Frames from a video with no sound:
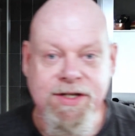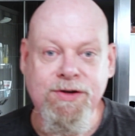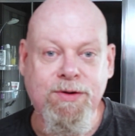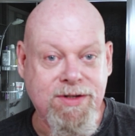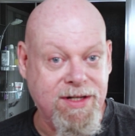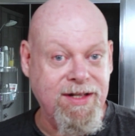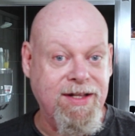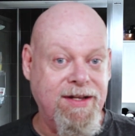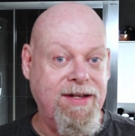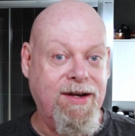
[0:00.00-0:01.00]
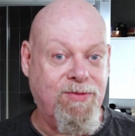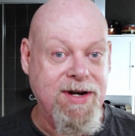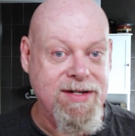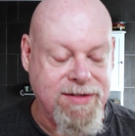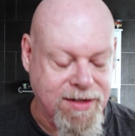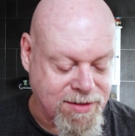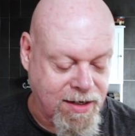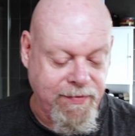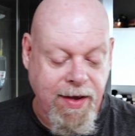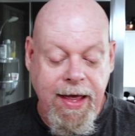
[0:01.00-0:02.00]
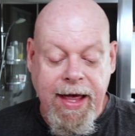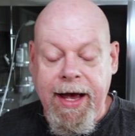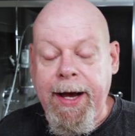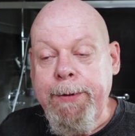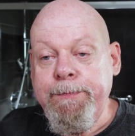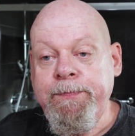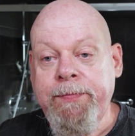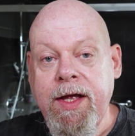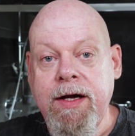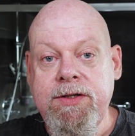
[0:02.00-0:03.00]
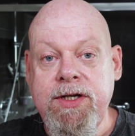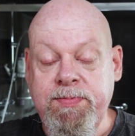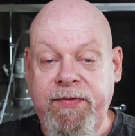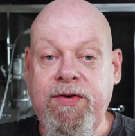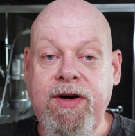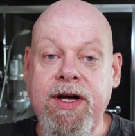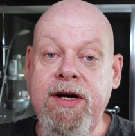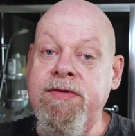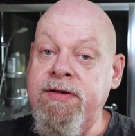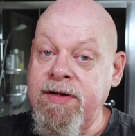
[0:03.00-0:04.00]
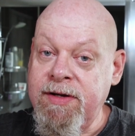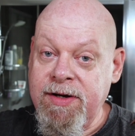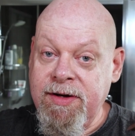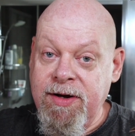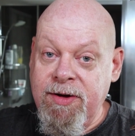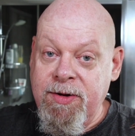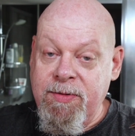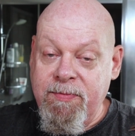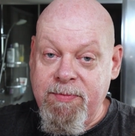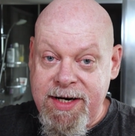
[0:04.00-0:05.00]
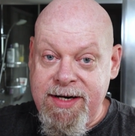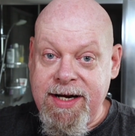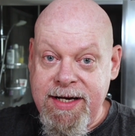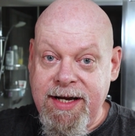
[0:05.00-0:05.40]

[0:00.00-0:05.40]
shorter than the Wednesday shave. Just before I go, Monday